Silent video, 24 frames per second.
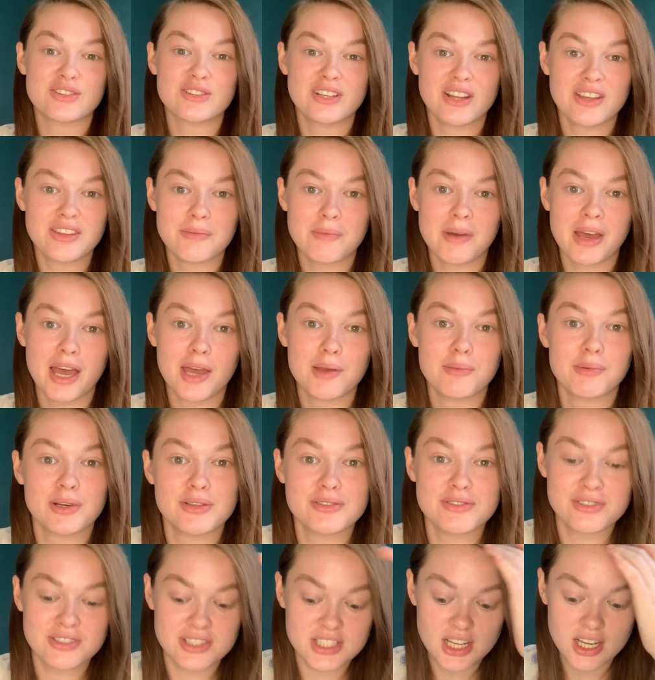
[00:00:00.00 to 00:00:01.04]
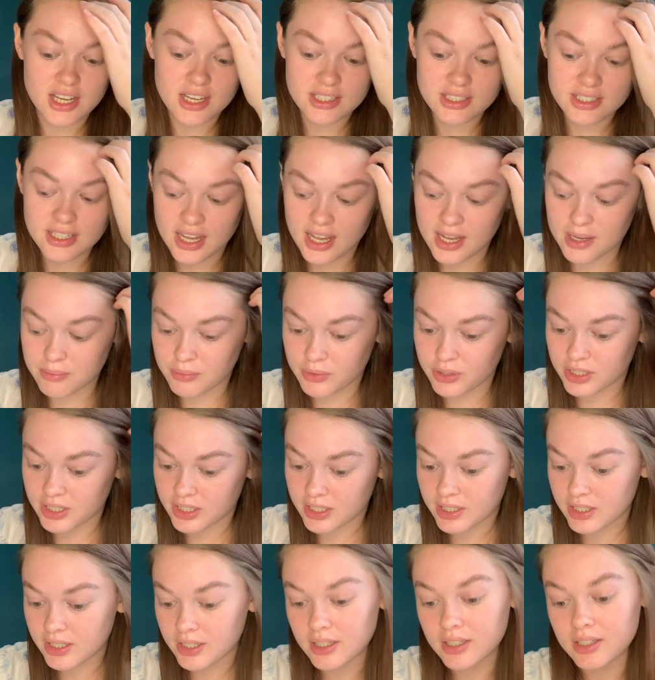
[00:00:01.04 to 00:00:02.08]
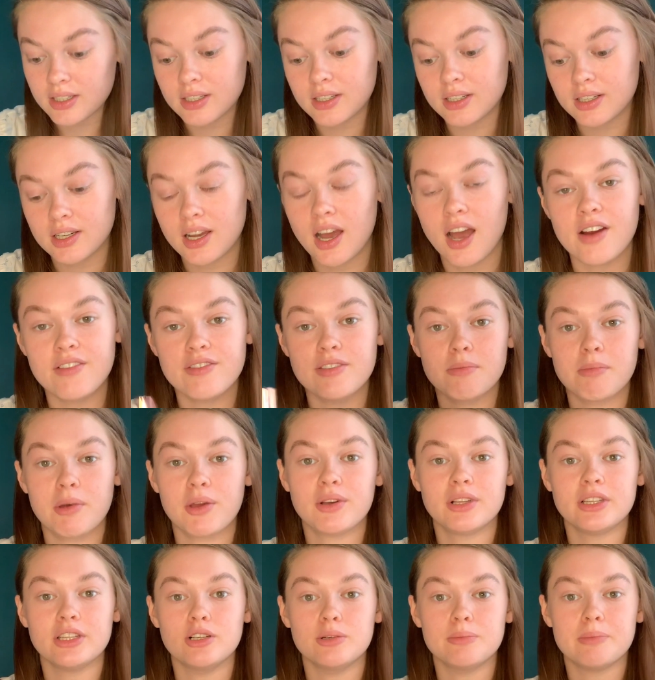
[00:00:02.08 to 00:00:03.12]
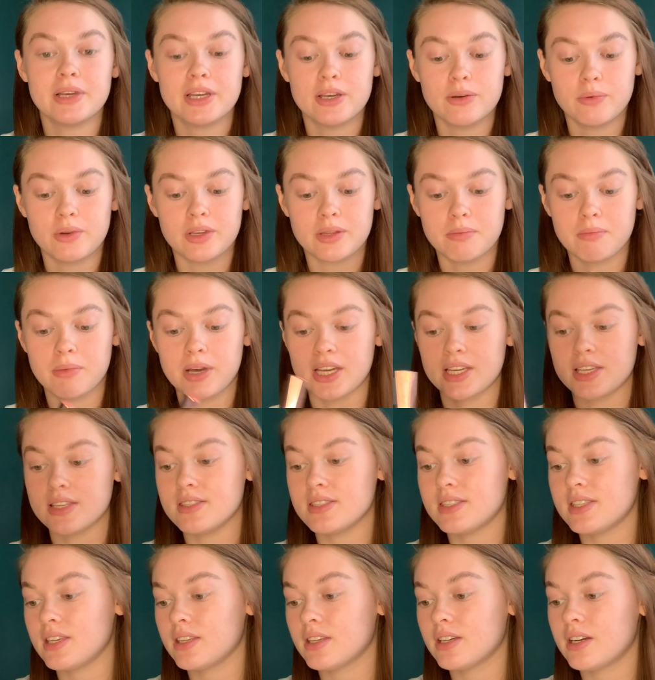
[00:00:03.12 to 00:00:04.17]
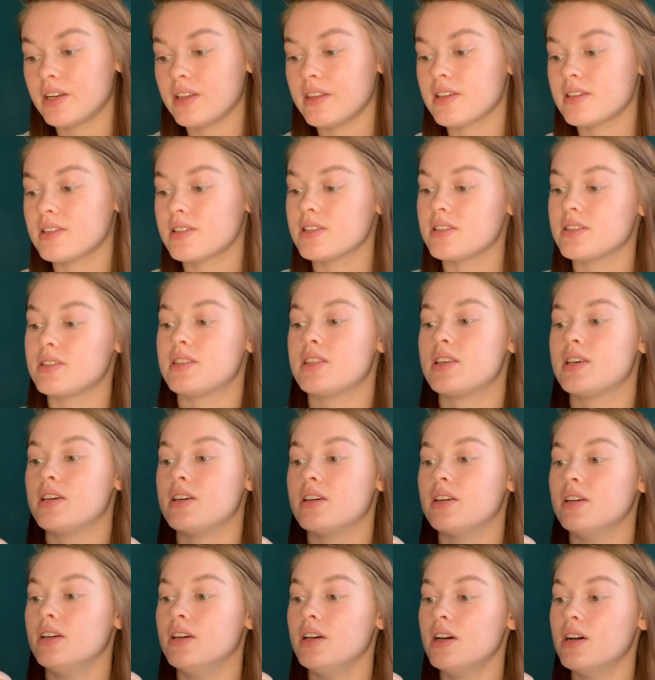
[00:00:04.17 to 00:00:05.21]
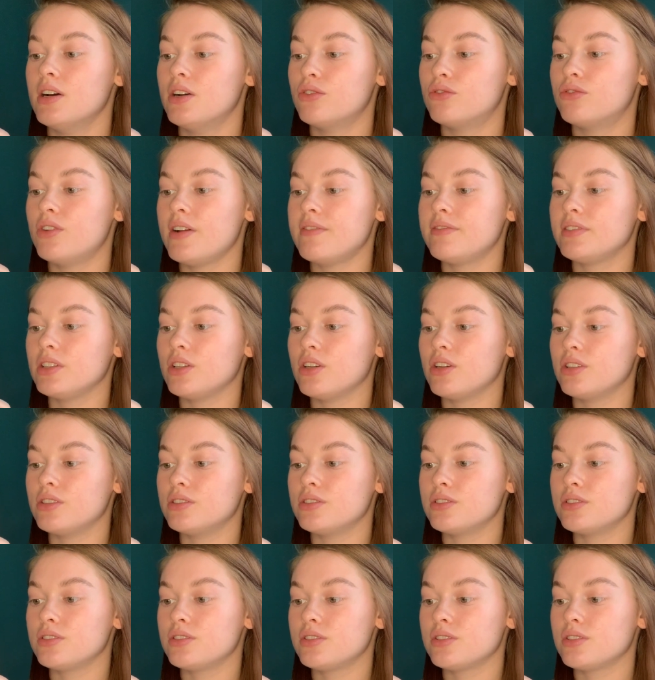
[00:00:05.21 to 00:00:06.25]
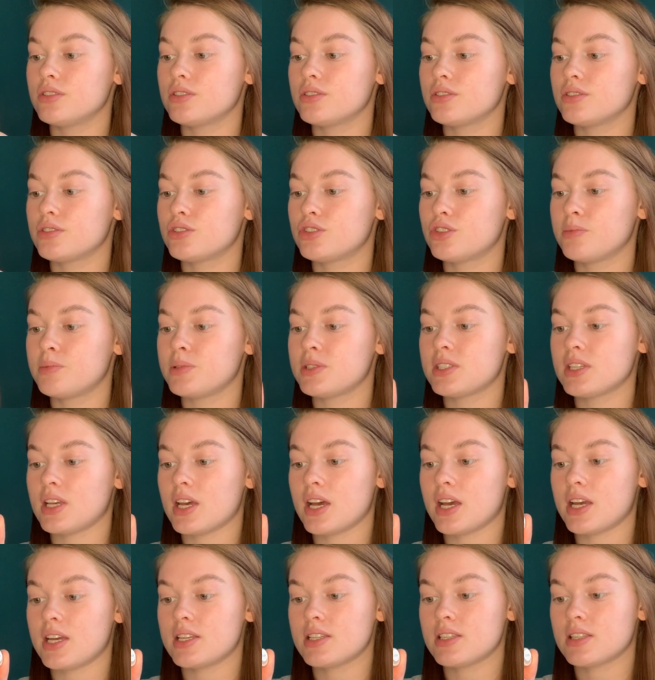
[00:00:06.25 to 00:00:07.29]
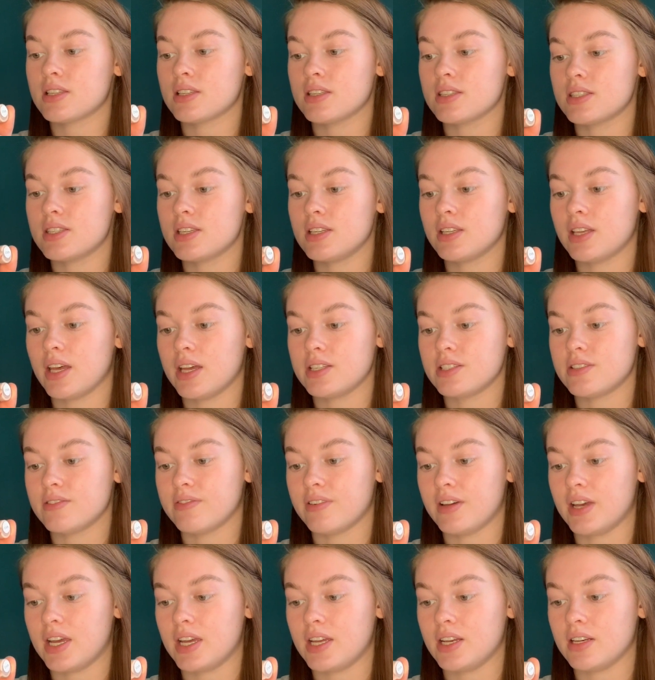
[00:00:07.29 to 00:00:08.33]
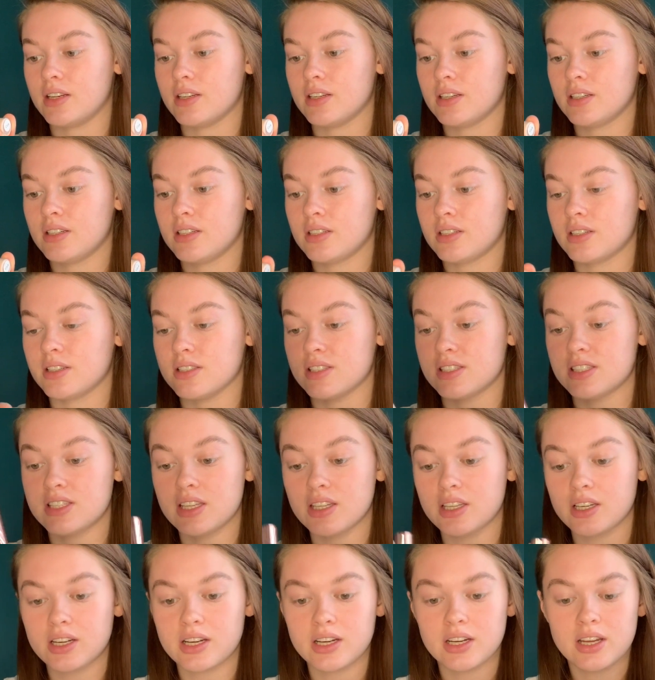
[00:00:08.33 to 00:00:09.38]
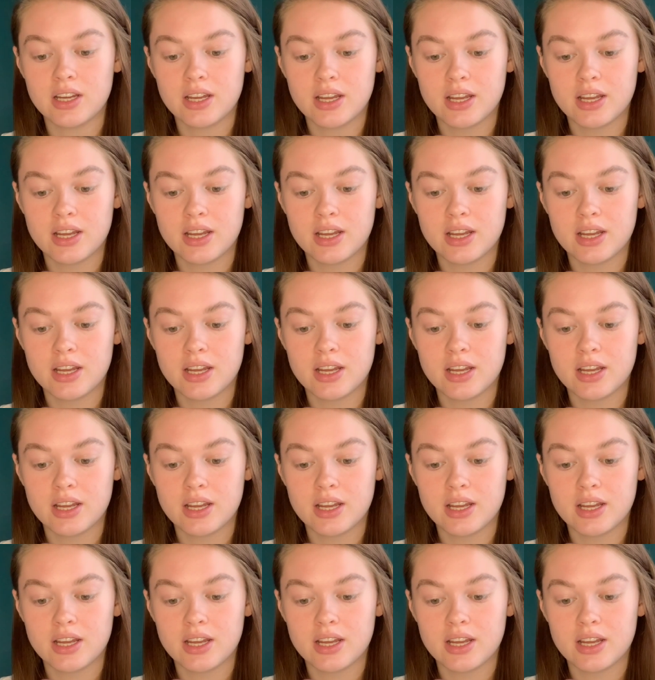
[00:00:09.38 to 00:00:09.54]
now that my eyebrows are done, I'm gonna carve them out a little bit with my concealer. This is the Revlon Super Size Conceal and Define Concealer,